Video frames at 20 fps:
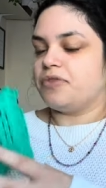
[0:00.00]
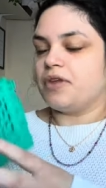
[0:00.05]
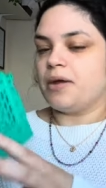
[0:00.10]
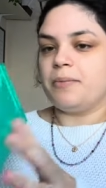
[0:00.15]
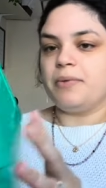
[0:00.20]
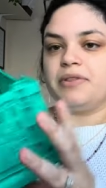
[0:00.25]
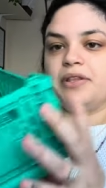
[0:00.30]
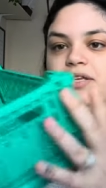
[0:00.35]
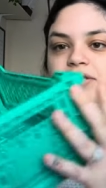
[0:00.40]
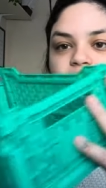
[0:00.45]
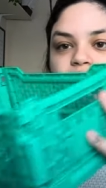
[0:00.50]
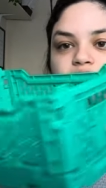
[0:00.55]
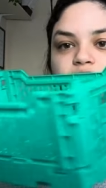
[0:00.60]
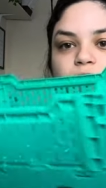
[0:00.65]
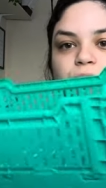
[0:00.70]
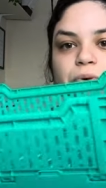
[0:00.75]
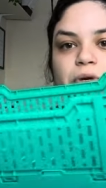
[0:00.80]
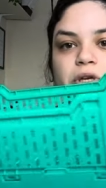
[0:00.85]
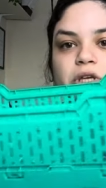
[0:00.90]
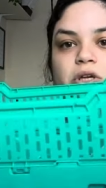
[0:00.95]
but these are
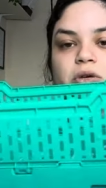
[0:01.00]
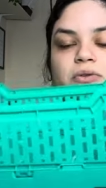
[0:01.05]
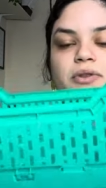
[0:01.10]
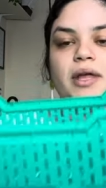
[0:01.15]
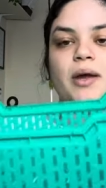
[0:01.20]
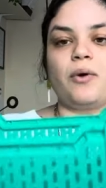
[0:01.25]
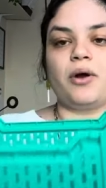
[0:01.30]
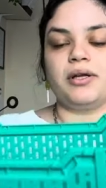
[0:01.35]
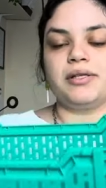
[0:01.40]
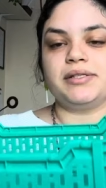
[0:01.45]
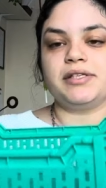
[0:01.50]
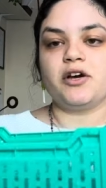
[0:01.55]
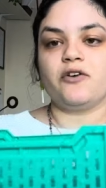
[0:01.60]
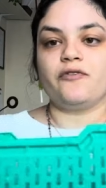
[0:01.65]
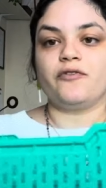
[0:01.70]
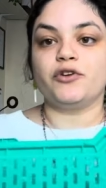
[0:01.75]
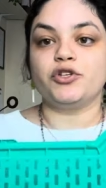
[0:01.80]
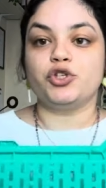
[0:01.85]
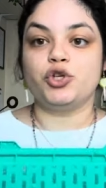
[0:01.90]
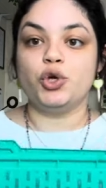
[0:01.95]
super cute they were on sale
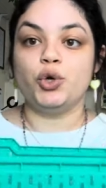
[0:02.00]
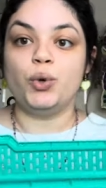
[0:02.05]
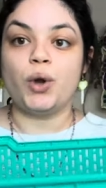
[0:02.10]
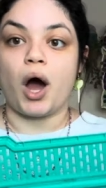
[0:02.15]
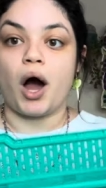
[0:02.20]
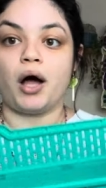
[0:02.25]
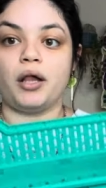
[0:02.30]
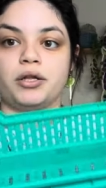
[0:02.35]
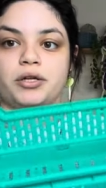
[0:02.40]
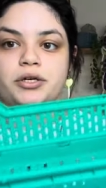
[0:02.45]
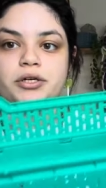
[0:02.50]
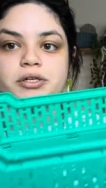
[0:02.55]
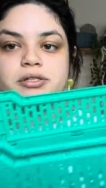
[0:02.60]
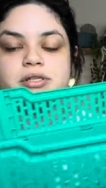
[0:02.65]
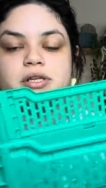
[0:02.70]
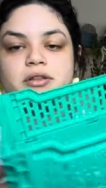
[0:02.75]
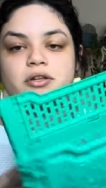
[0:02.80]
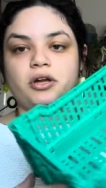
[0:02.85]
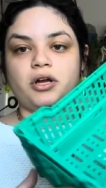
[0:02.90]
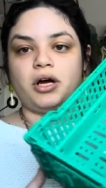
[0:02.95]
for two dollars
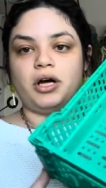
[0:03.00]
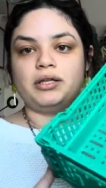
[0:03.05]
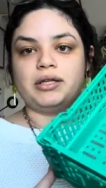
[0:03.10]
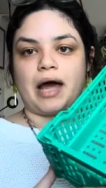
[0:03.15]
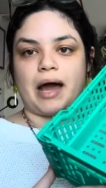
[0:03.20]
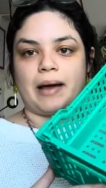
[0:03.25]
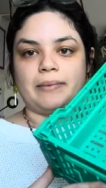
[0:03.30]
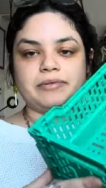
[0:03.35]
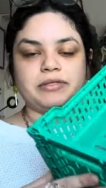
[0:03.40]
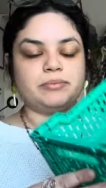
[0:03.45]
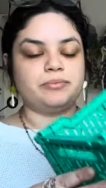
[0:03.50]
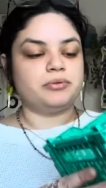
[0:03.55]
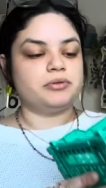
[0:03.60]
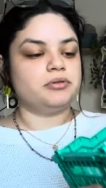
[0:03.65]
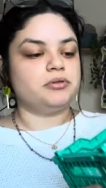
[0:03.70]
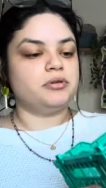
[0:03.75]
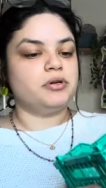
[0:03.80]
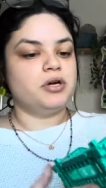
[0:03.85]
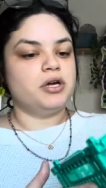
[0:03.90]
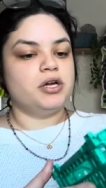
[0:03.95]
and they're
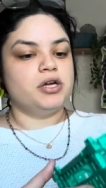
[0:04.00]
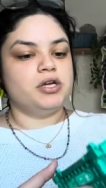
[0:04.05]
collapsible